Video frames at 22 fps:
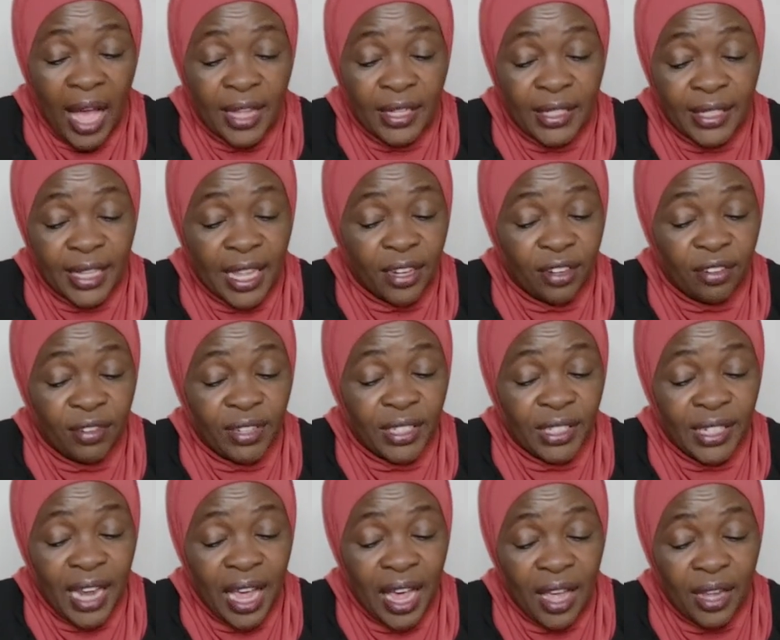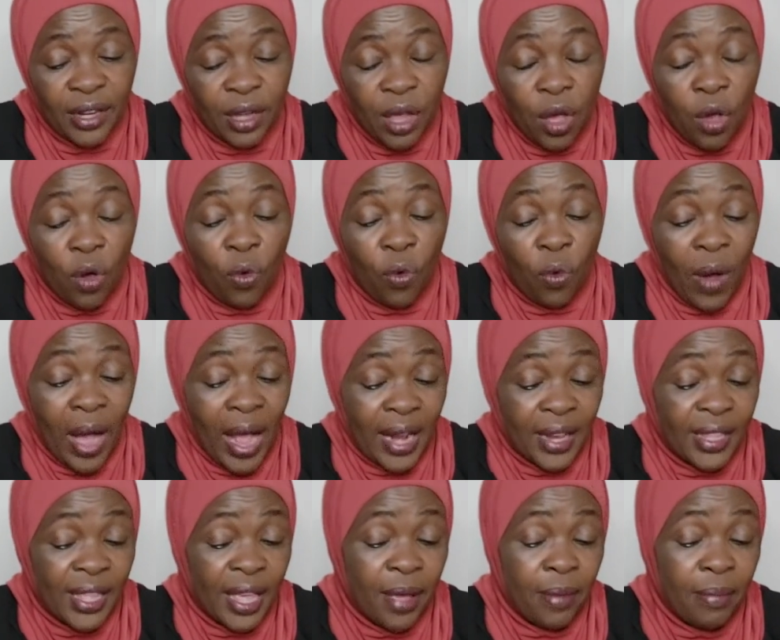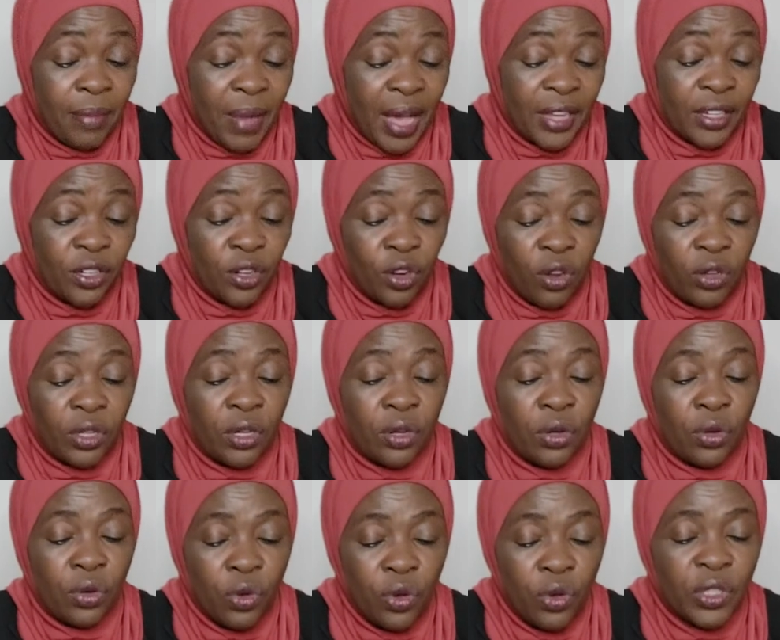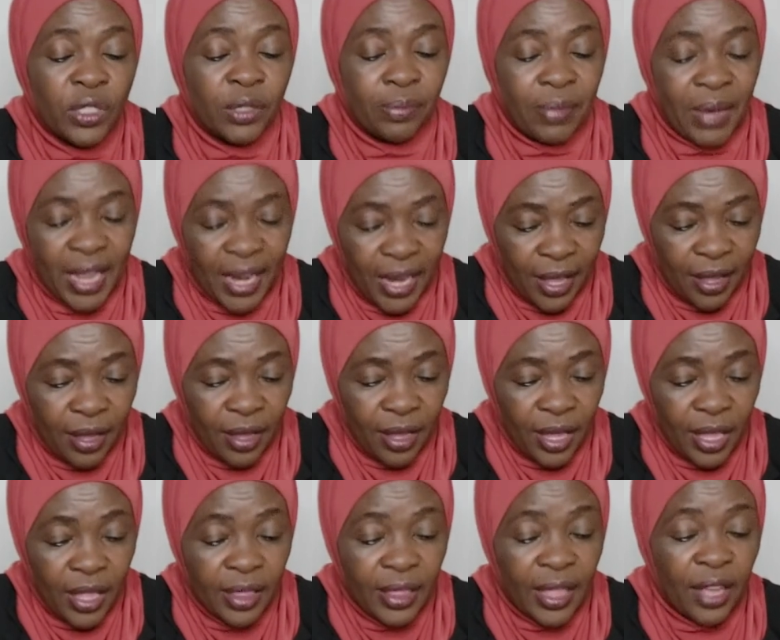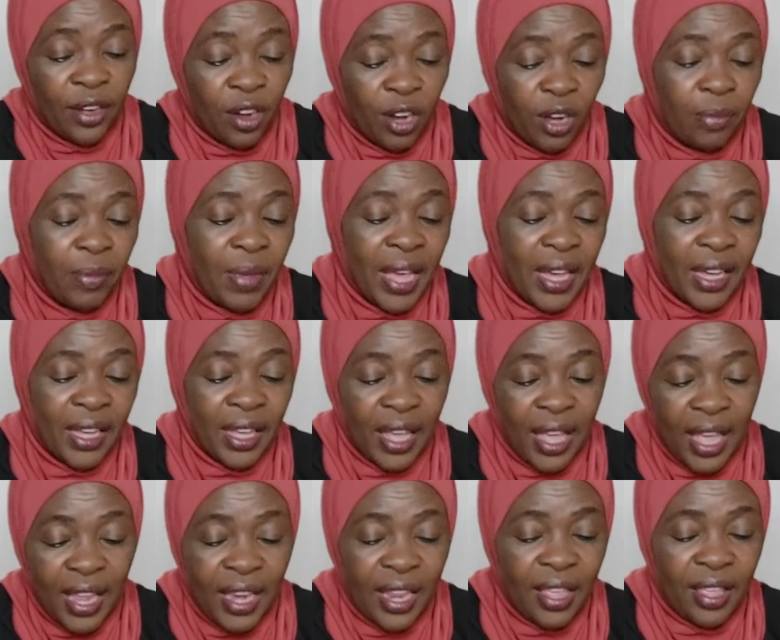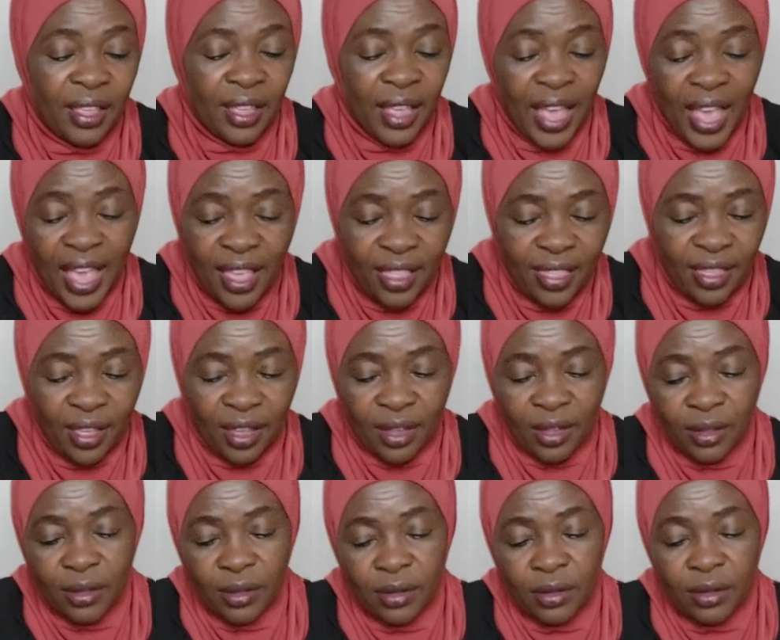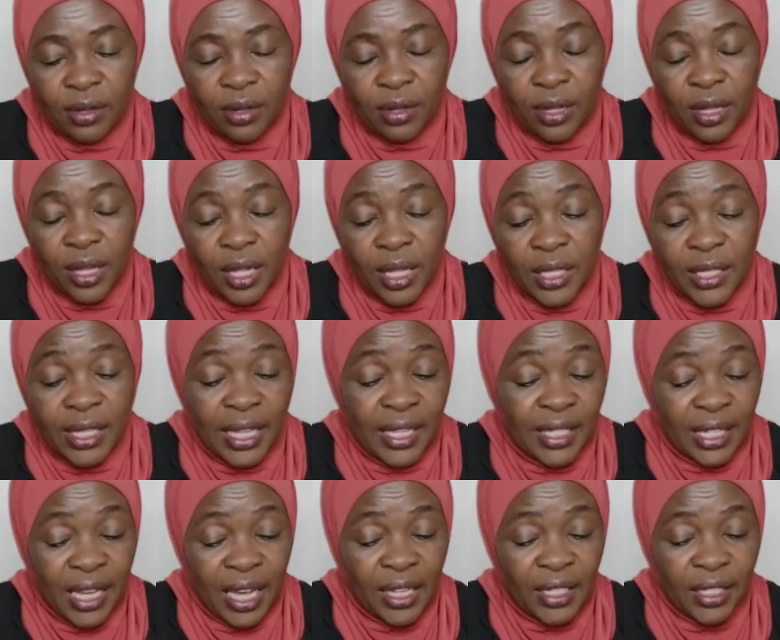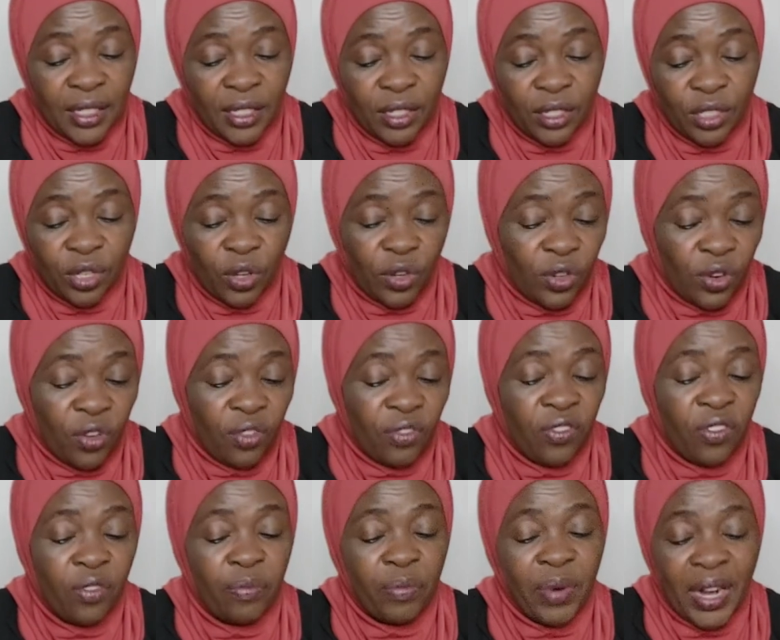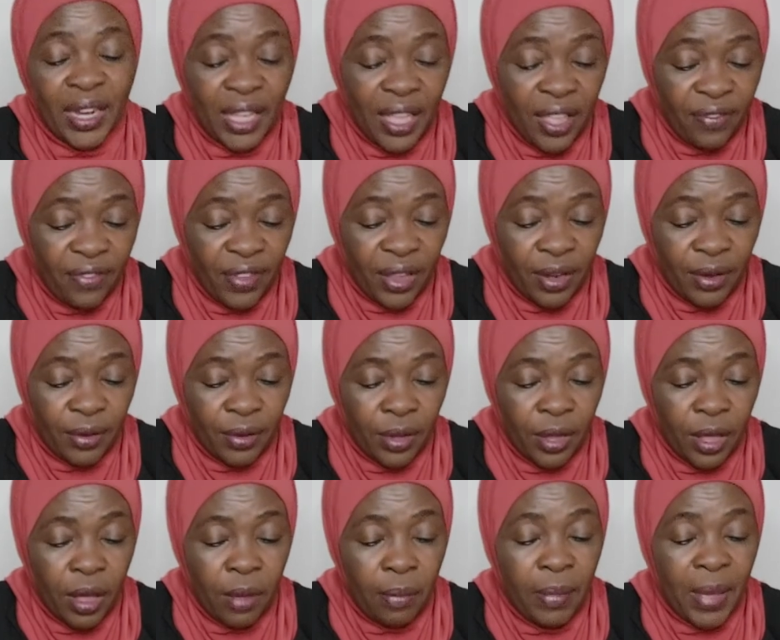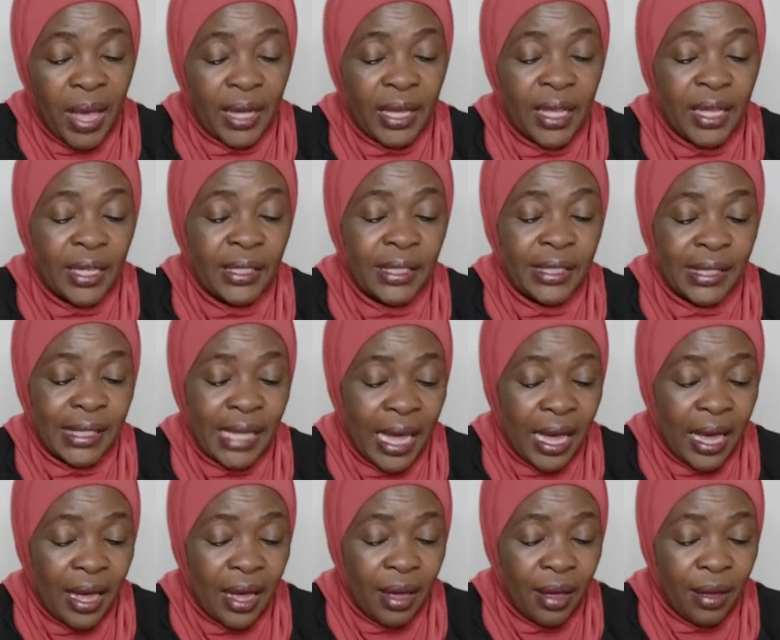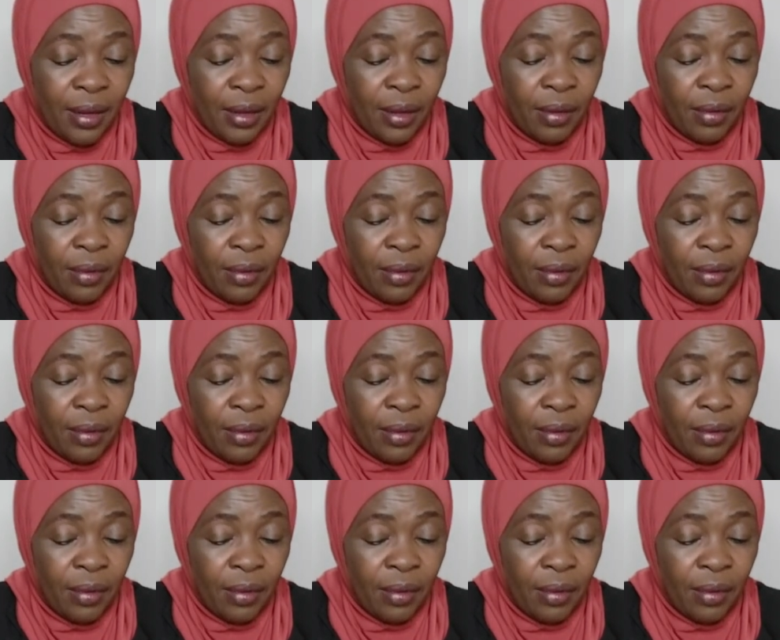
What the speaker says: said Rich Dad. While they might not lose money, they don't make any either. They just sort of break even, making some